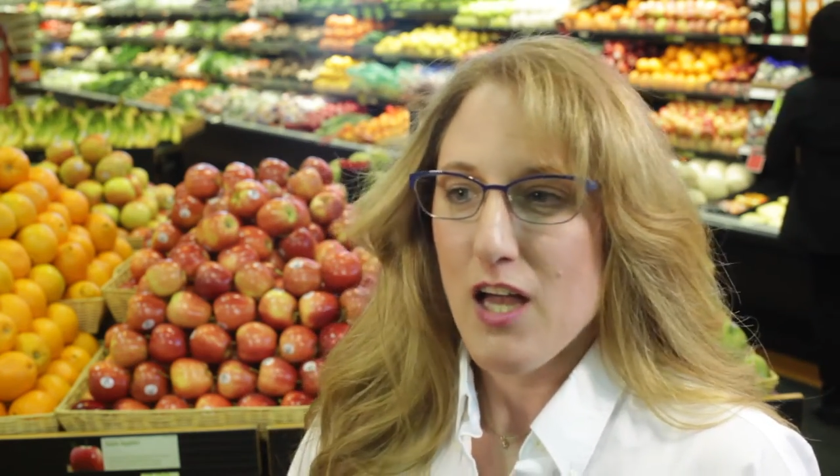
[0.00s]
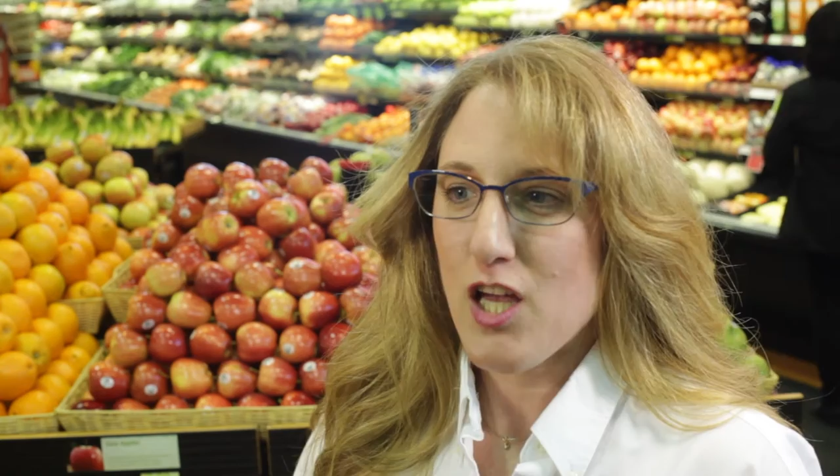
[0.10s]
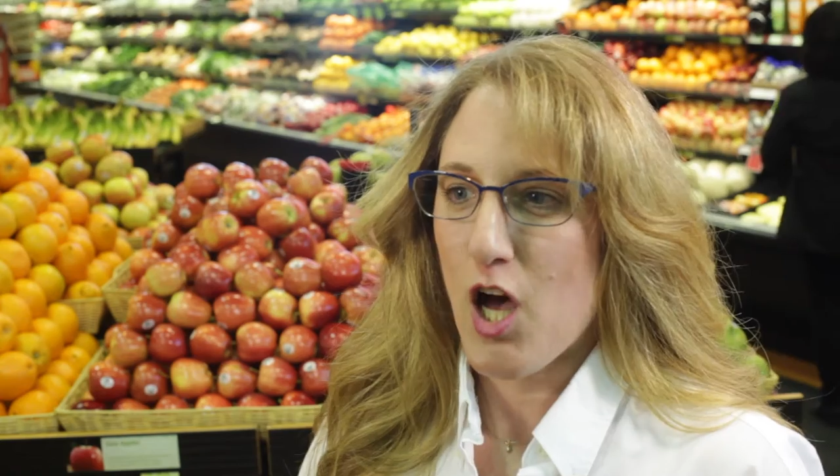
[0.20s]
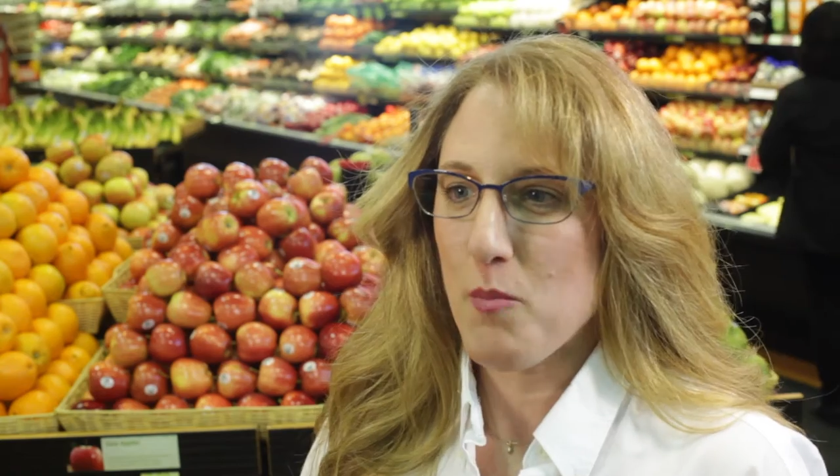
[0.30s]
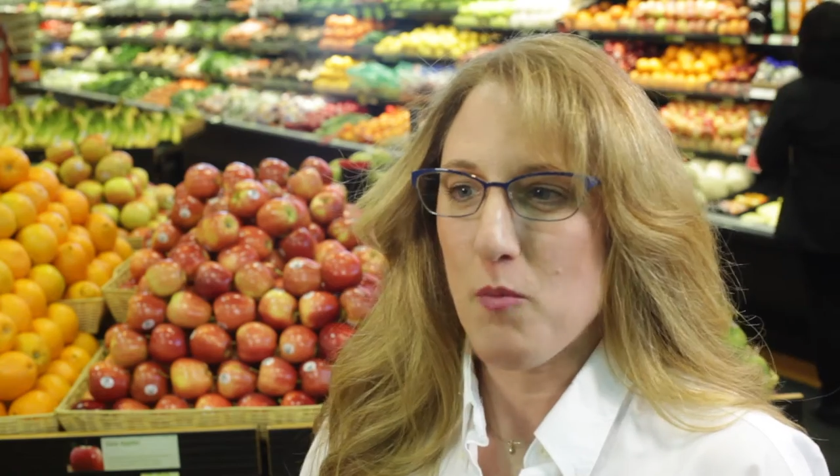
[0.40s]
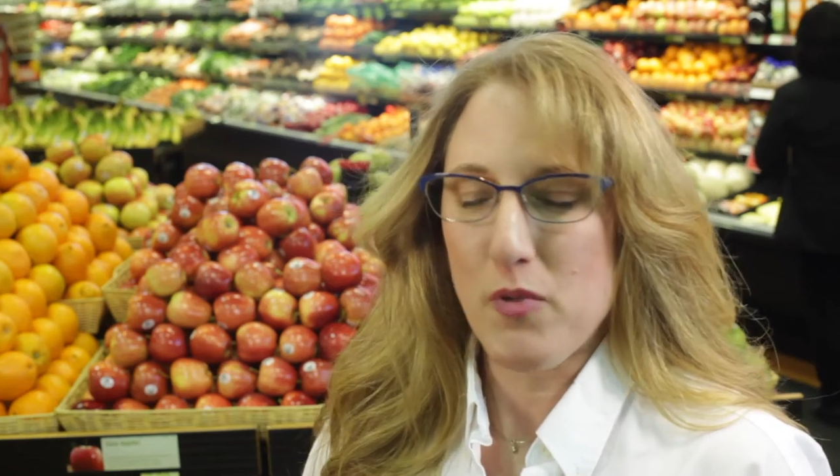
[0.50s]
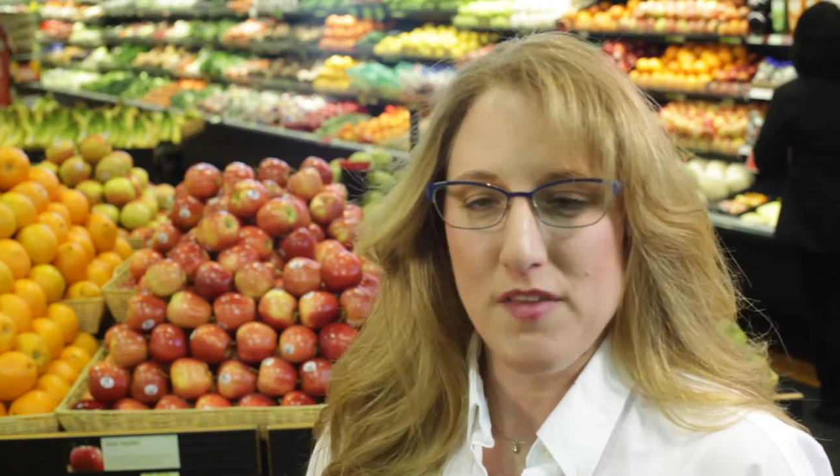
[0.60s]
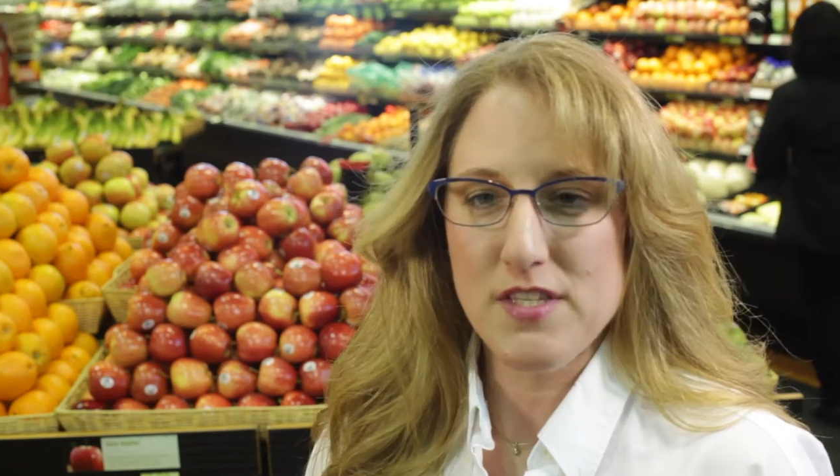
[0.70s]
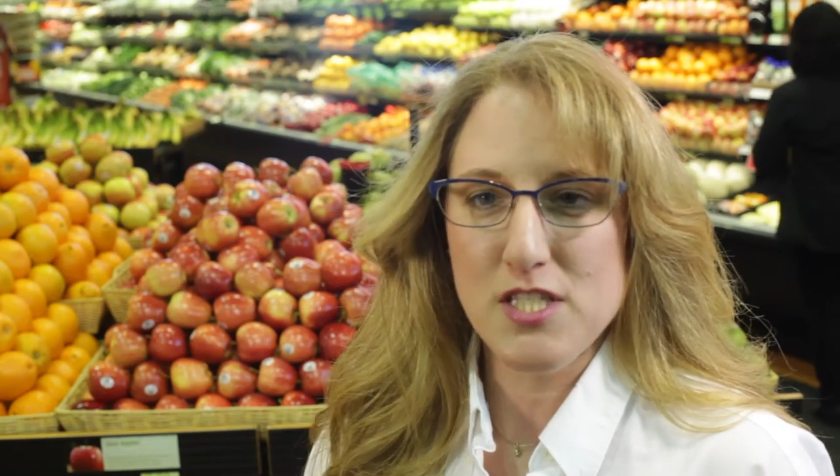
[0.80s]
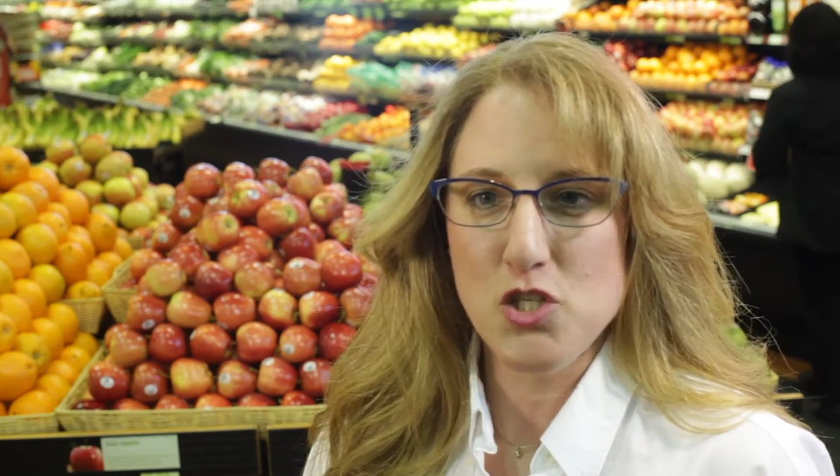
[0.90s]
come and
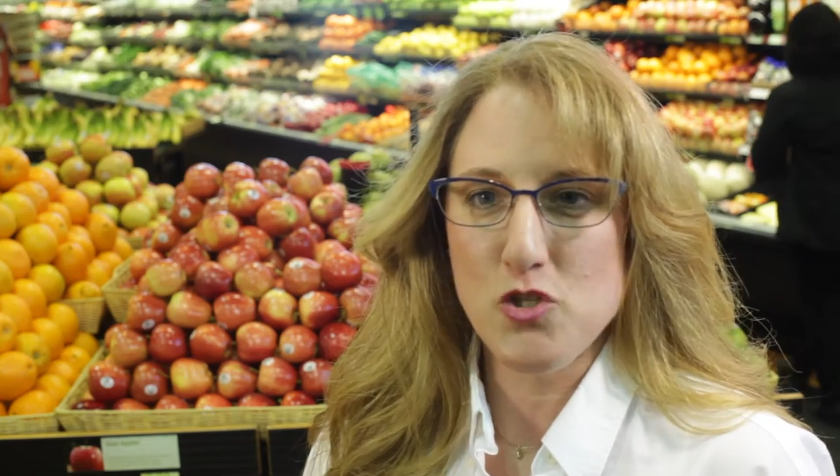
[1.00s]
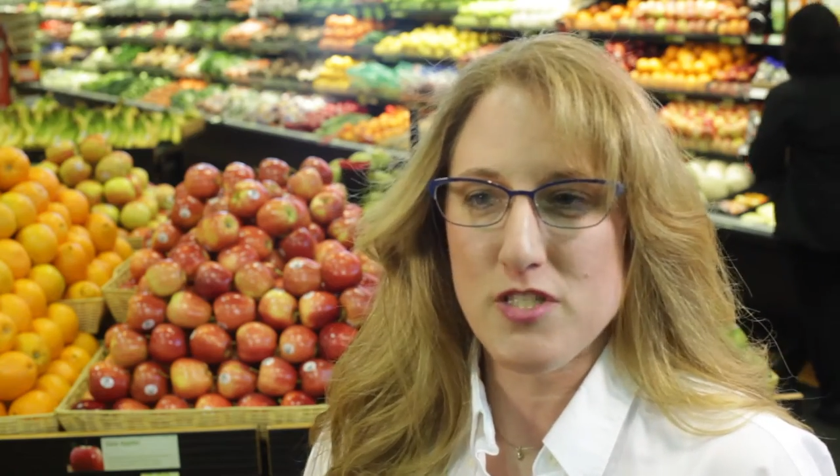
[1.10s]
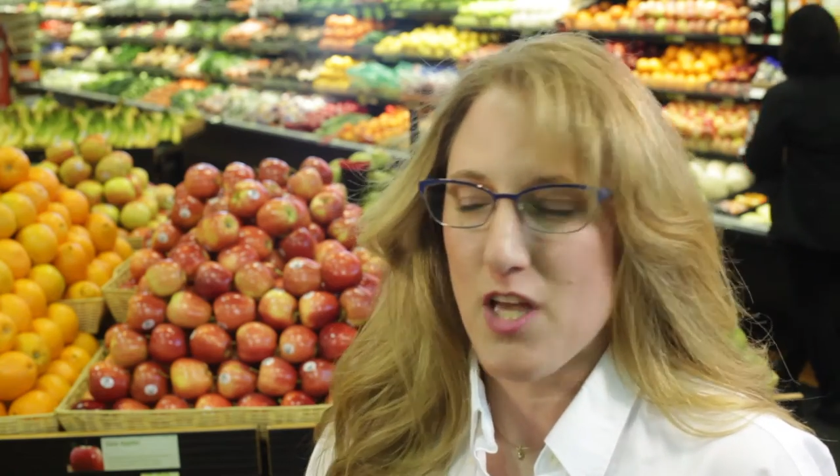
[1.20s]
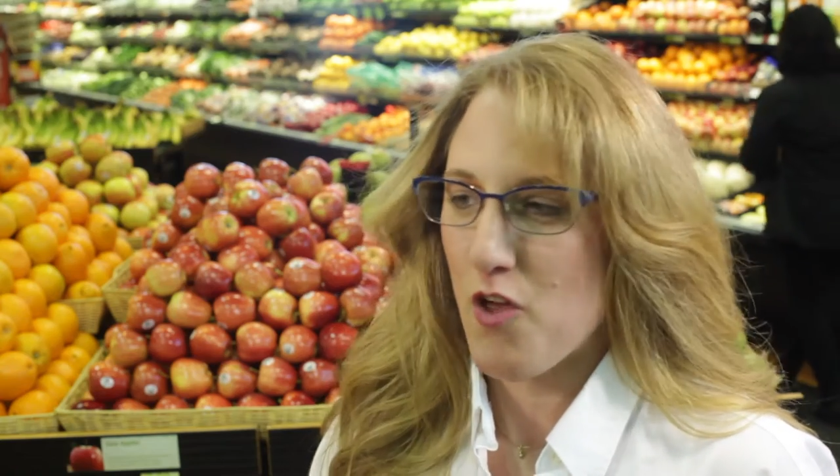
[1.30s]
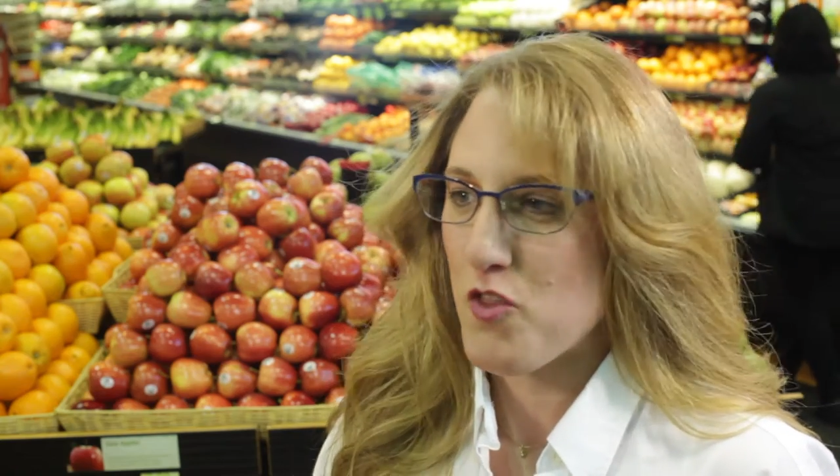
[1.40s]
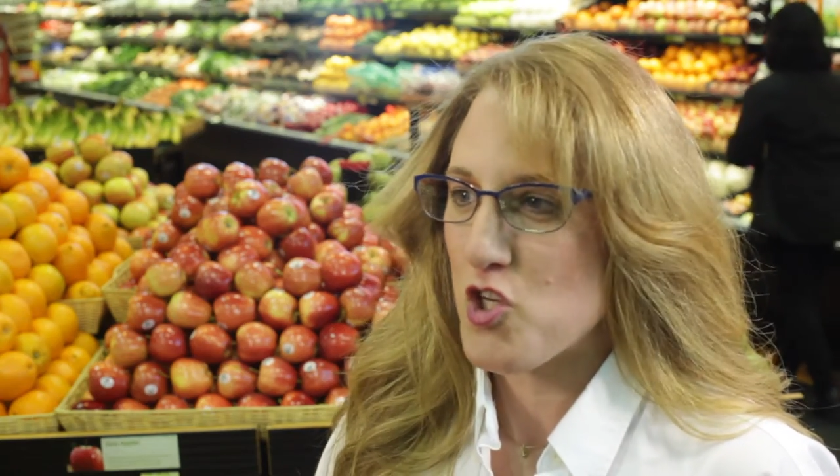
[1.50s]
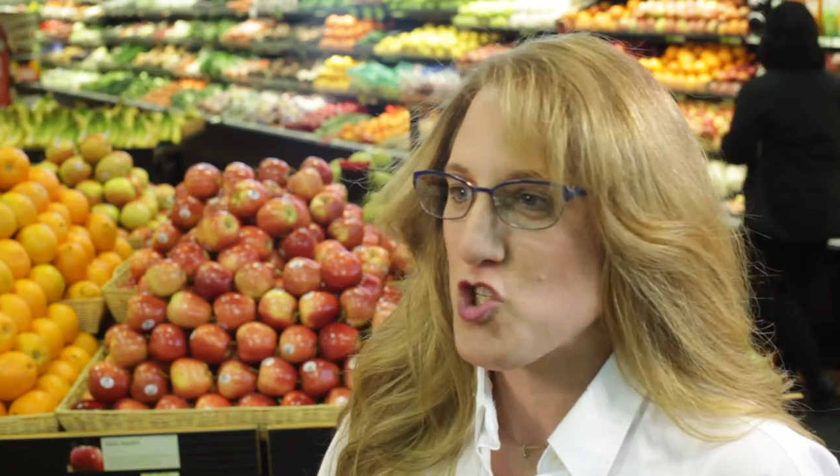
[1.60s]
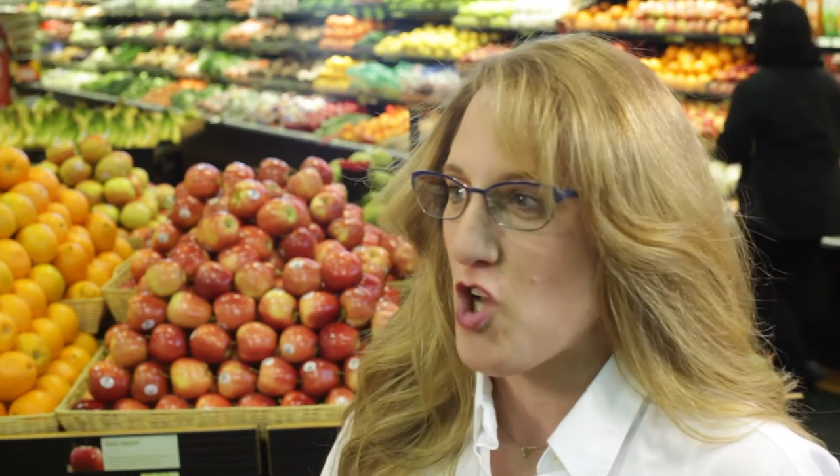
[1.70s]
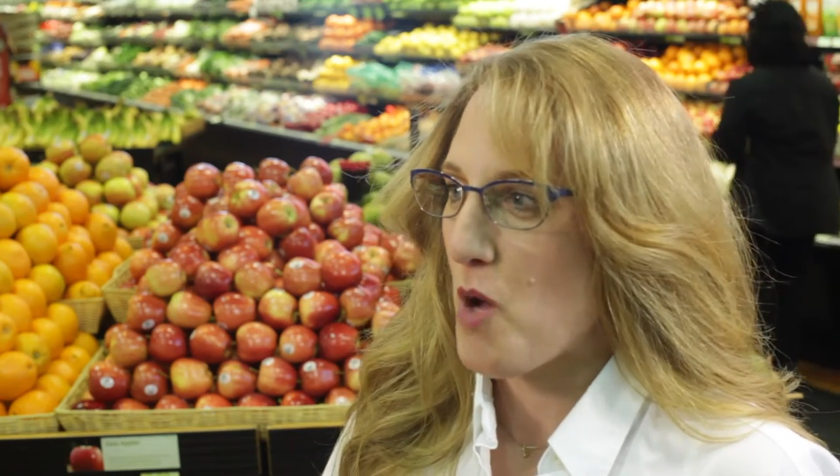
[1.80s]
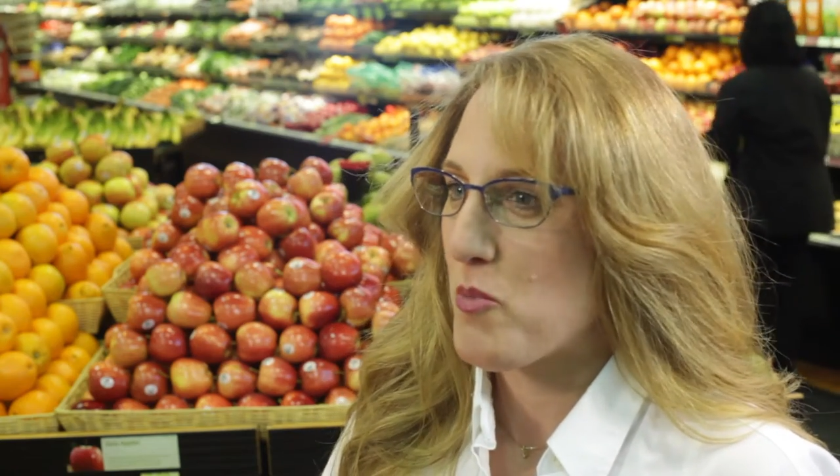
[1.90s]
bring the seniors down. They
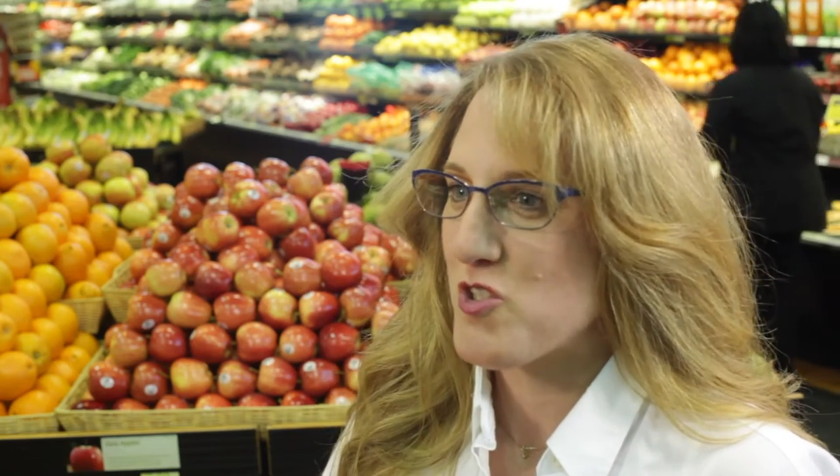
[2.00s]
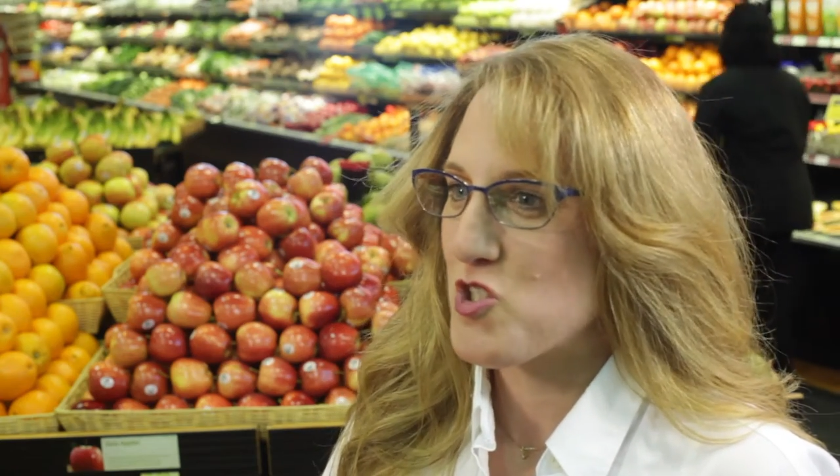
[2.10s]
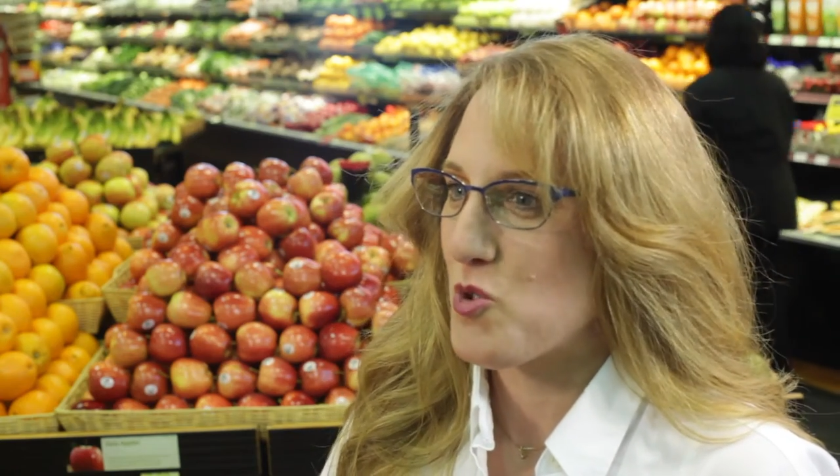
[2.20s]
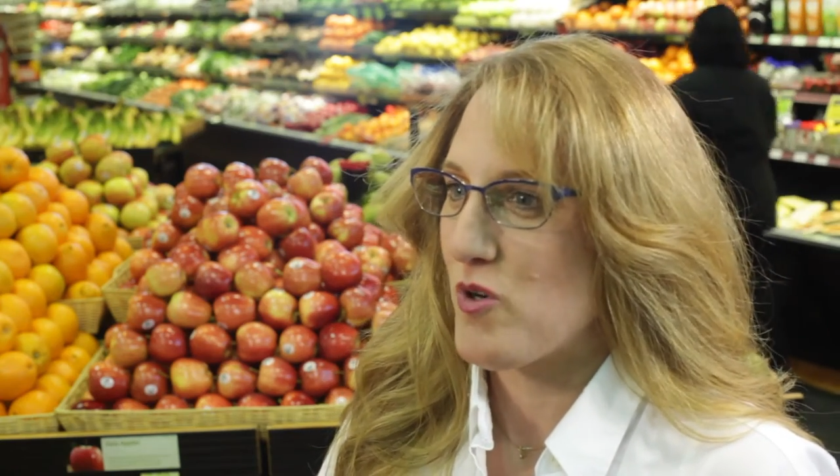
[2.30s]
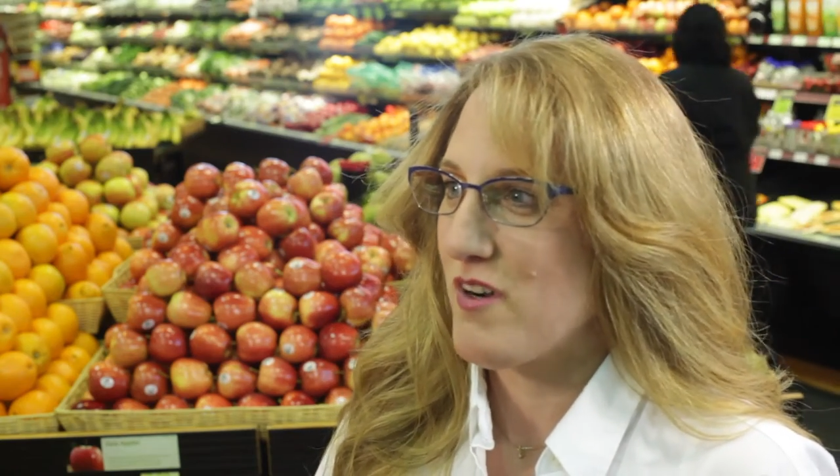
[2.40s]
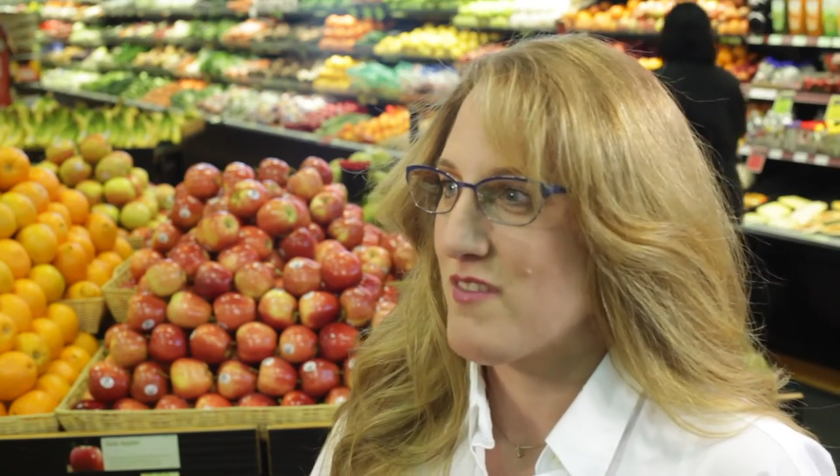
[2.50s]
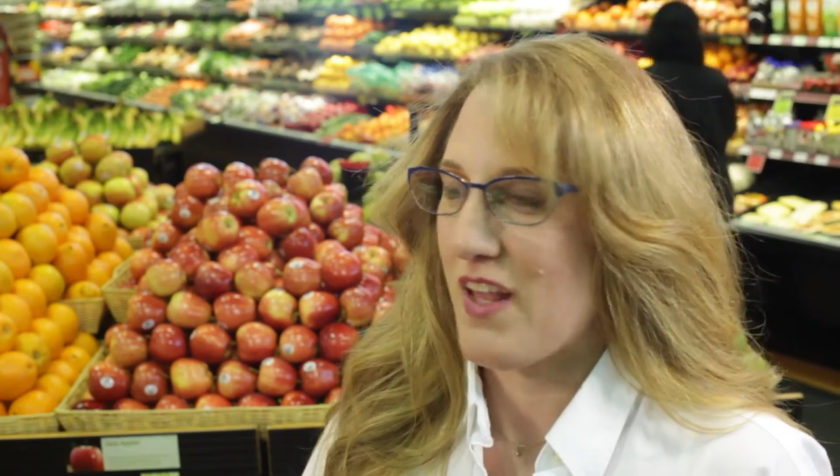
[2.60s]
shop for a store.